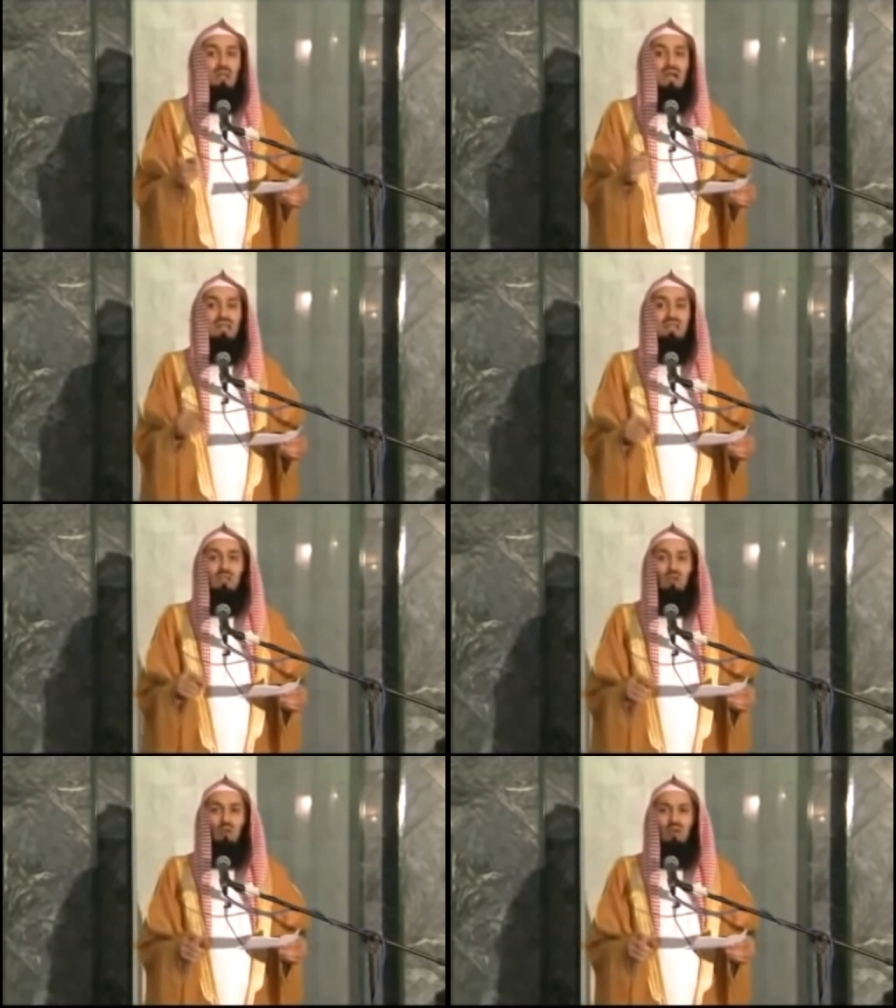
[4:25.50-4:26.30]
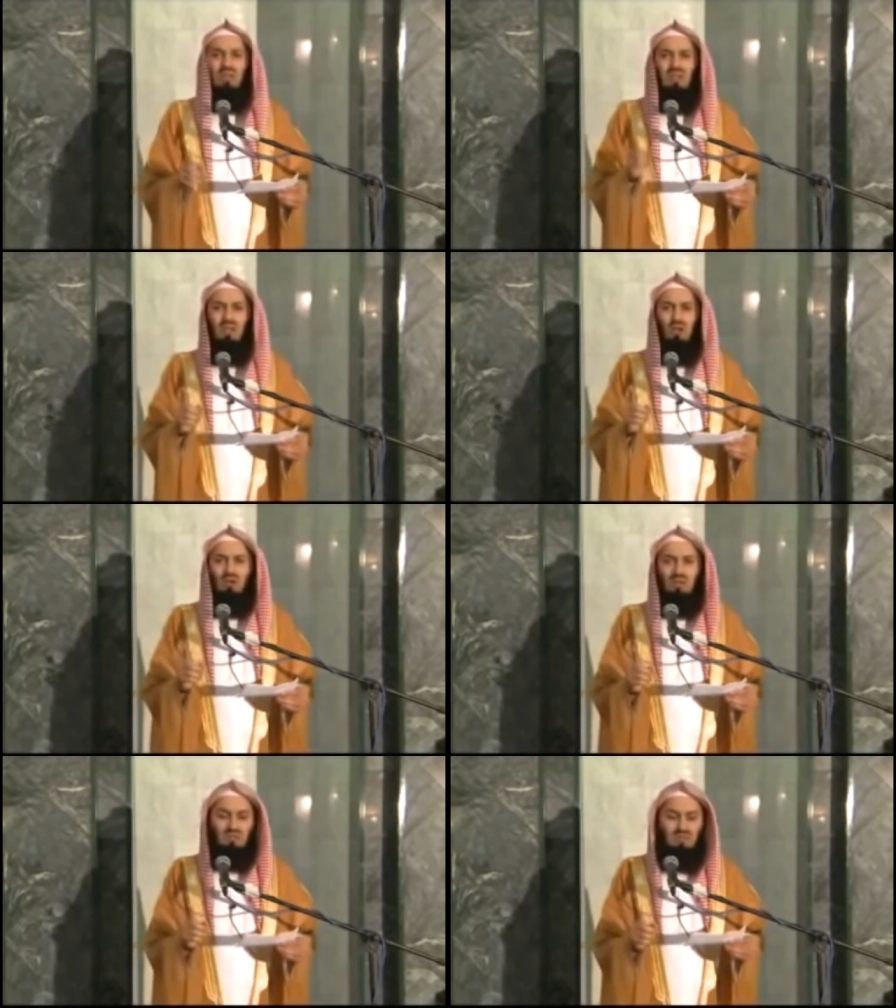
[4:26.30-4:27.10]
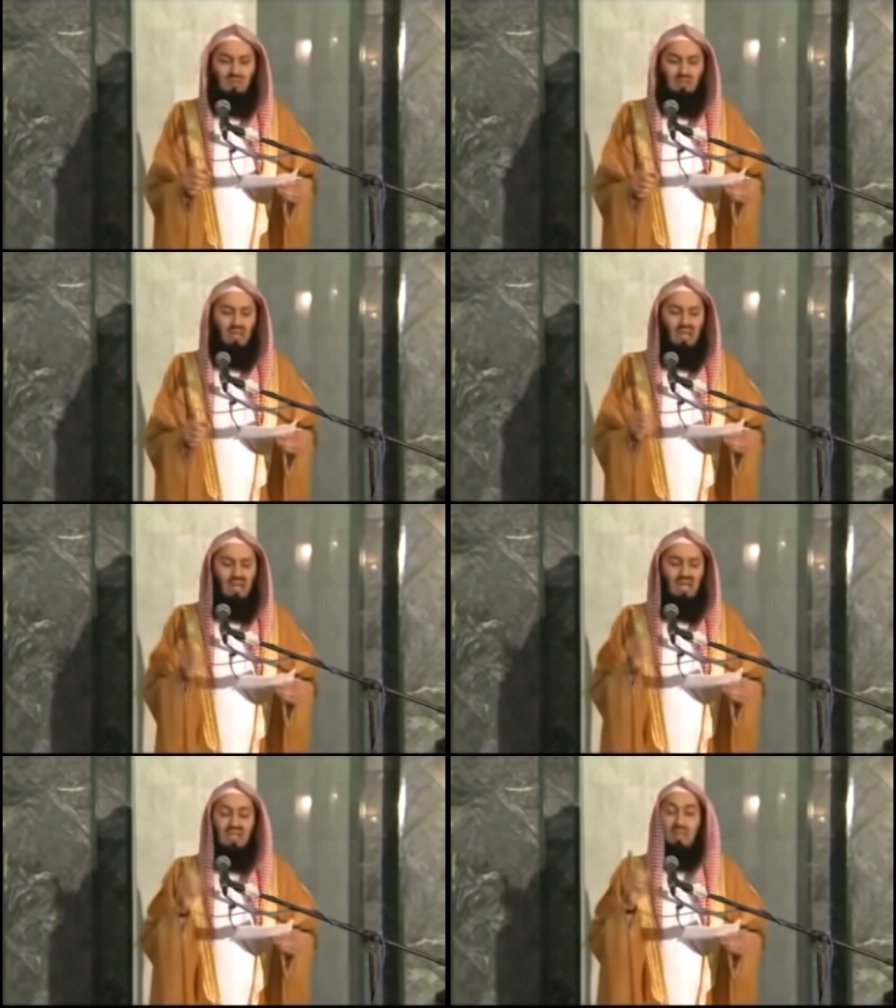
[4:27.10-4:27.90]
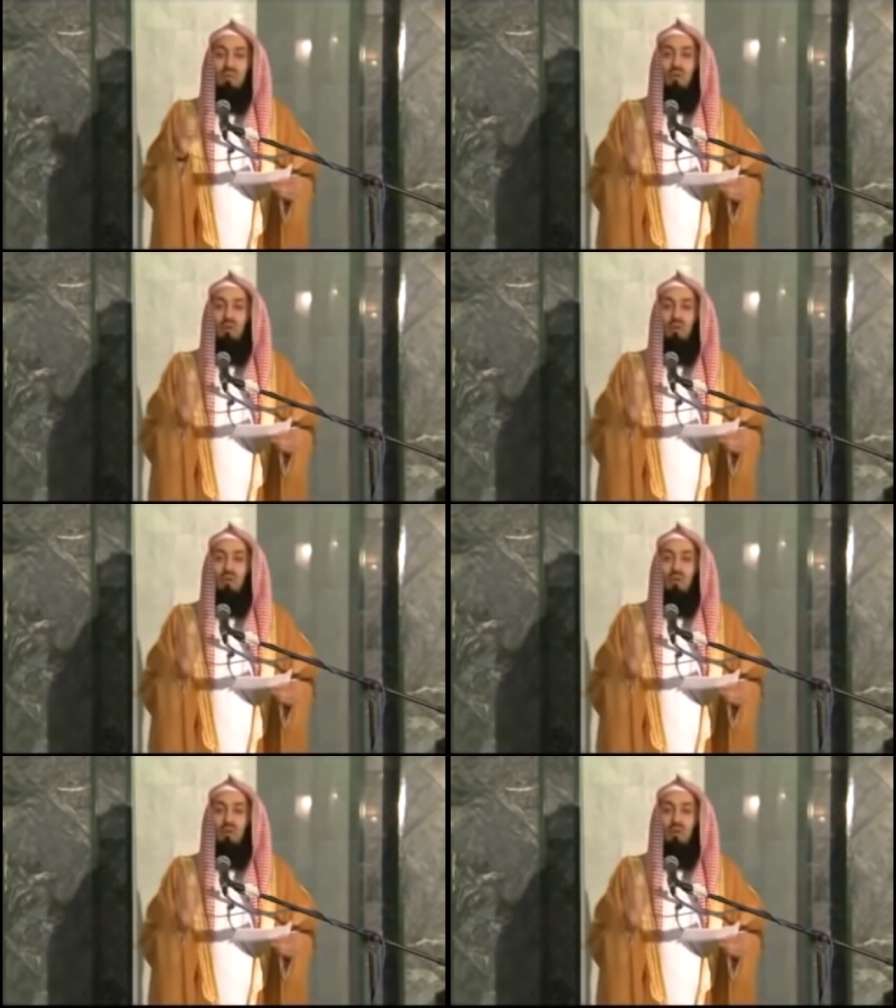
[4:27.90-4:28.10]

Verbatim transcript: the others who were heroes, Talha